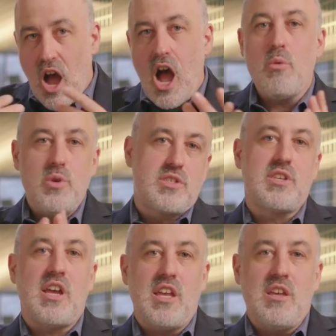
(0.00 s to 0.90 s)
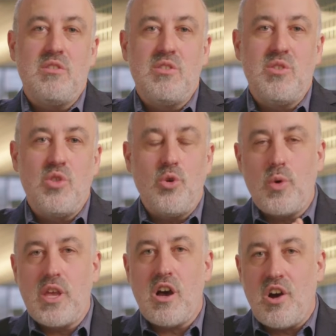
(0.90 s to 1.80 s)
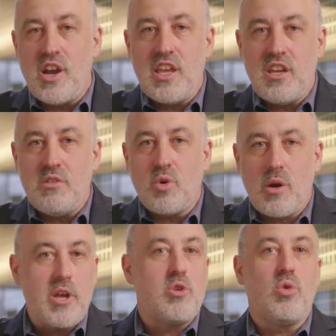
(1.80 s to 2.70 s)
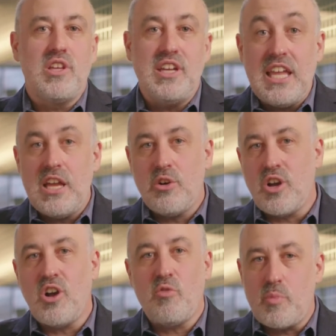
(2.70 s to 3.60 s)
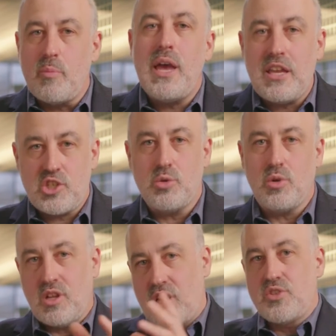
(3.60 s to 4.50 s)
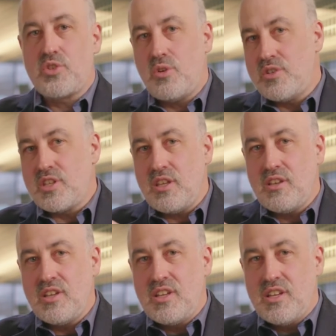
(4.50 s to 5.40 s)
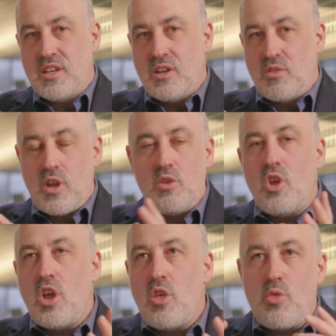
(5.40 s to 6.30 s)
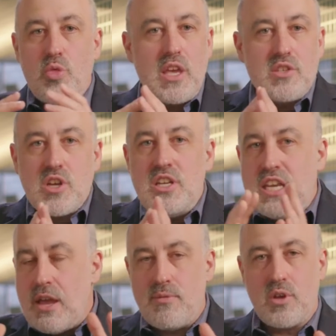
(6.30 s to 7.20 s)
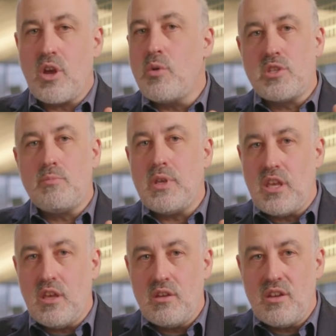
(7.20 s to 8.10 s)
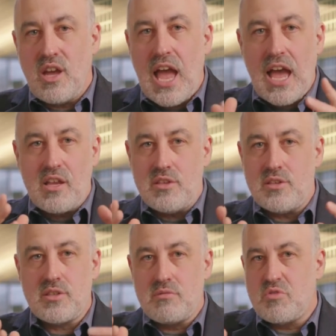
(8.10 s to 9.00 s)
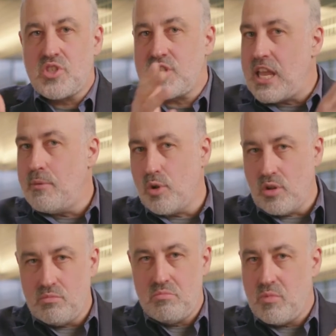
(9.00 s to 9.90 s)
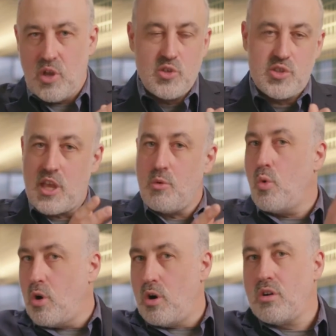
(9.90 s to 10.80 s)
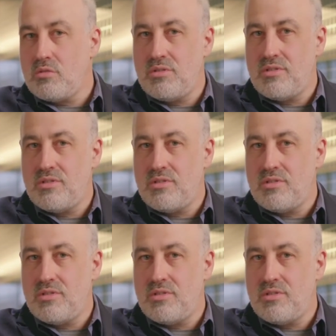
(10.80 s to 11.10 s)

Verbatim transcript: I would say that we are in what I might call an era of perpetual uncertainty, right? Things are never going to be as stable as they were.